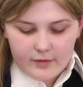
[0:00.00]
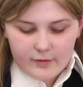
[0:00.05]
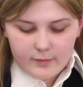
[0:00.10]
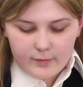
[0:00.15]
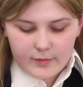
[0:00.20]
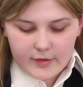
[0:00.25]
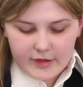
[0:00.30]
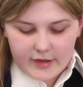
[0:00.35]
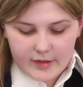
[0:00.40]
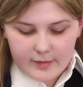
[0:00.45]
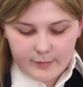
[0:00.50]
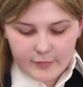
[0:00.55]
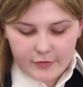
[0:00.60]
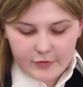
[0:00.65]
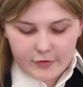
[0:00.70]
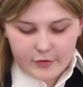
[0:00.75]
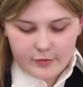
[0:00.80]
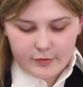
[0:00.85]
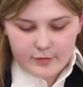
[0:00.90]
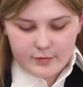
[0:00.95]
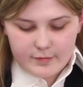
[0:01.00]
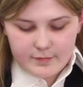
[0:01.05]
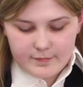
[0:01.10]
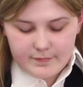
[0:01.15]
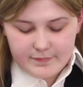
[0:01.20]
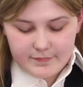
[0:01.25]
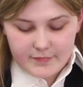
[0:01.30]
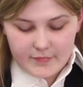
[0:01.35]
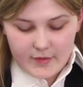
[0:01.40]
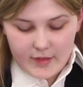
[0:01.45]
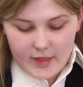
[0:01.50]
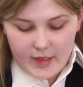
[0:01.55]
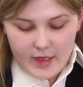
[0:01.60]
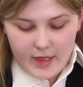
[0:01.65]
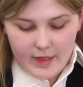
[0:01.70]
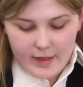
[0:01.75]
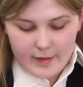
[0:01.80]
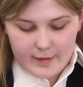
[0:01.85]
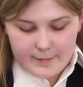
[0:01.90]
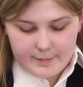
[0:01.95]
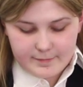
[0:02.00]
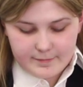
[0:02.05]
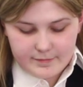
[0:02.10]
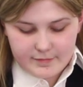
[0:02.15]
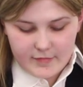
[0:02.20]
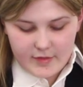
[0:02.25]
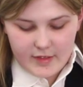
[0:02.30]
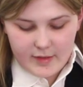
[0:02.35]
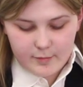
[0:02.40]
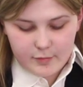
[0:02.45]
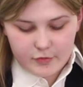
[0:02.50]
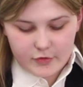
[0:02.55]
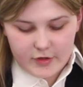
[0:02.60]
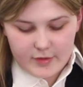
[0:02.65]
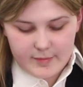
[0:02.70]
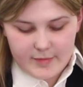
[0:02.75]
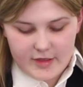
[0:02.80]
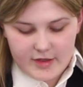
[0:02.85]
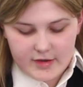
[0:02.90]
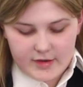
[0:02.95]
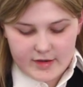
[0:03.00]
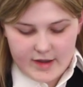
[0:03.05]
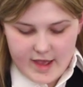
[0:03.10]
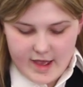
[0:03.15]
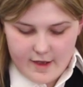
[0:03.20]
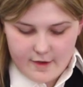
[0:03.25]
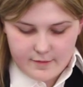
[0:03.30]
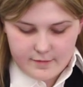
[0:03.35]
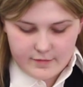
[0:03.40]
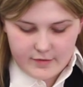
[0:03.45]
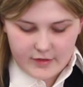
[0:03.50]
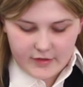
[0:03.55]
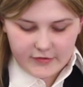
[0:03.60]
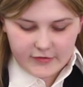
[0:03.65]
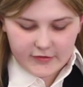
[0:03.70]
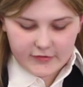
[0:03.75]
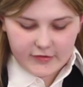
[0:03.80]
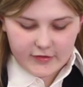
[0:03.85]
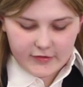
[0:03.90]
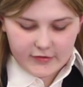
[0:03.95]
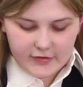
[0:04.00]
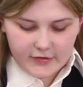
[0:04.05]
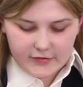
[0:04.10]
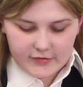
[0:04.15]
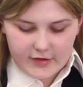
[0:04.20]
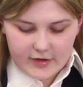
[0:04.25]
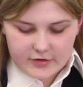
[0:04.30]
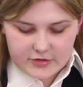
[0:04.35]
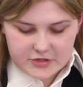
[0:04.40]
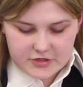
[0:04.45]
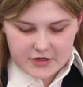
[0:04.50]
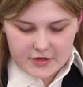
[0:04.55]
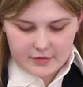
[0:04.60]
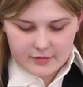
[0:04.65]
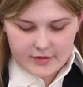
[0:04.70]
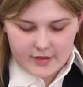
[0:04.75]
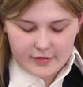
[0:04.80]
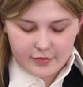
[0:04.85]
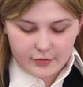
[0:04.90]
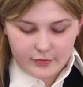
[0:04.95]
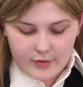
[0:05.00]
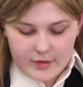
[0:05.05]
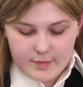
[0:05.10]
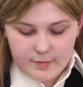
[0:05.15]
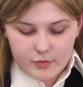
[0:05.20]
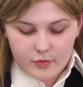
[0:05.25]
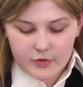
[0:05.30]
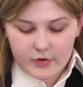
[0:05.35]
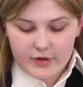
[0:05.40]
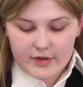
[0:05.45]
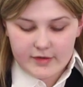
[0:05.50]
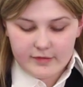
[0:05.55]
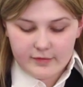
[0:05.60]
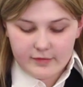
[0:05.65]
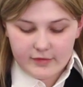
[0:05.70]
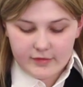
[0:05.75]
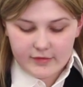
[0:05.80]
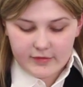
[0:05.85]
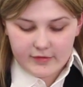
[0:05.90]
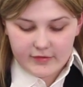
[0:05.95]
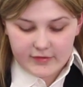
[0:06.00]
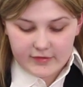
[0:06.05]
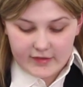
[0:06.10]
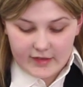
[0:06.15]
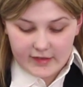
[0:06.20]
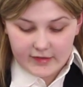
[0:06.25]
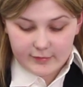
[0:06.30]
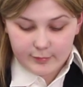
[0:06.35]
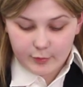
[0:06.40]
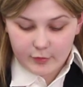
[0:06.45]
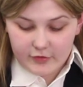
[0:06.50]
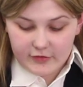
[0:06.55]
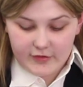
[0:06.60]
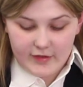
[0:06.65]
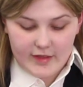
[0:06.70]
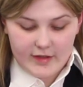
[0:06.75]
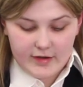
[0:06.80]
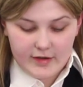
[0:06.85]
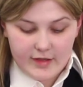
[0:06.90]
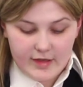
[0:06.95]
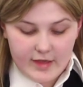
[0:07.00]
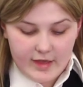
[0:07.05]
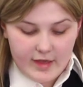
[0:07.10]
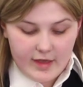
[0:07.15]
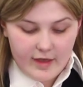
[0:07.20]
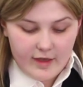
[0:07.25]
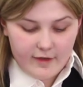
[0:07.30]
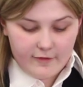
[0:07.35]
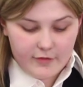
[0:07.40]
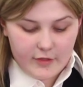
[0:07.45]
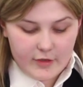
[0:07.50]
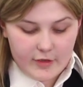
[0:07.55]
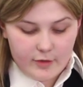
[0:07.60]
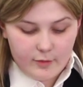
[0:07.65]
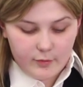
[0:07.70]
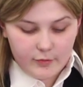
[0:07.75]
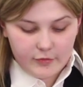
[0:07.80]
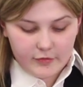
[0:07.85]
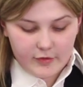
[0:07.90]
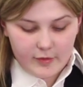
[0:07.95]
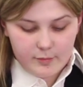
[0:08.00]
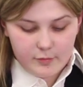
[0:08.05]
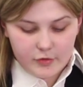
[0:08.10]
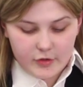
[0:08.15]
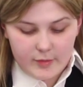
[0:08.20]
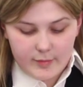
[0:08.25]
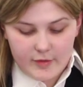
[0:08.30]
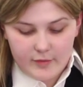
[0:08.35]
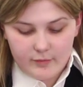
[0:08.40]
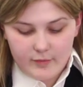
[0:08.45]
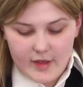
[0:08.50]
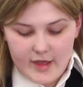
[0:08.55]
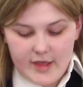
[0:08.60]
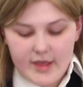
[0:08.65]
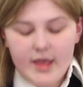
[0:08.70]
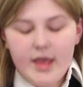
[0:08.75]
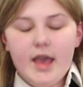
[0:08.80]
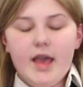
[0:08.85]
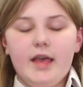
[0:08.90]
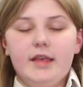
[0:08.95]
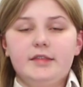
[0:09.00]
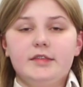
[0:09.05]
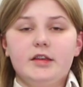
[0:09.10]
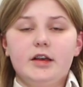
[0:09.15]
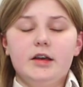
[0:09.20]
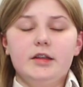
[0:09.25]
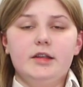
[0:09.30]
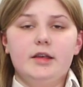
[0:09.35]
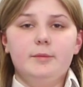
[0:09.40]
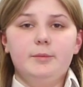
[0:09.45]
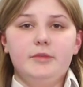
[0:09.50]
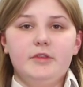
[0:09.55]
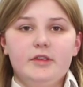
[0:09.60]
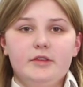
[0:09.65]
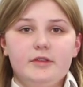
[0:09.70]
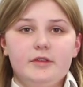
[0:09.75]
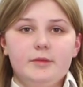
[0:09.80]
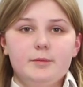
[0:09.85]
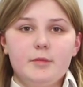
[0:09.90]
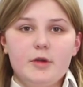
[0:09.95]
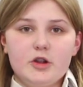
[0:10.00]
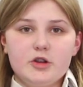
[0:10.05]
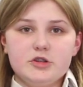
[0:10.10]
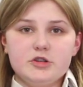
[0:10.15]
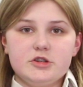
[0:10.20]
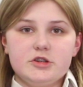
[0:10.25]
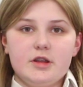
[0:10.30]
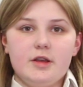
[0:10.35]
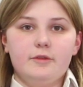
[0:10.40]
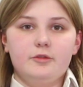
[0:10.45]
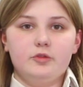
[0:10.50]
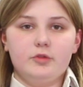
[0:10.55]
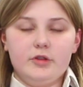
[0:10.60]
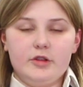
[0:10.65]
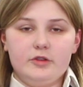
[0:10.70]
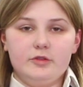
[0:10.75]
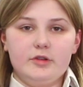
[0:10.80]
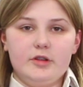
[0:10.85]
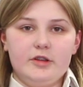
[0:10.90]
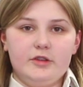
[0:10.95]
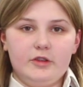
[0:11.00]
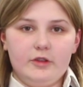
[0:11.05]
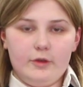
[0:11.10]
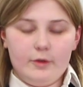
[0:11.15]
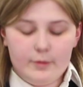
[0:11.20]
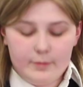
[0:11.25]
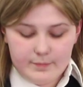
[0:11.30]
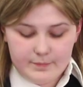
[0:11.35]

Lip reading: When it comes to employment now, statistics now show that 3.6% of the U.S. employment rate has gone up since March of 2022.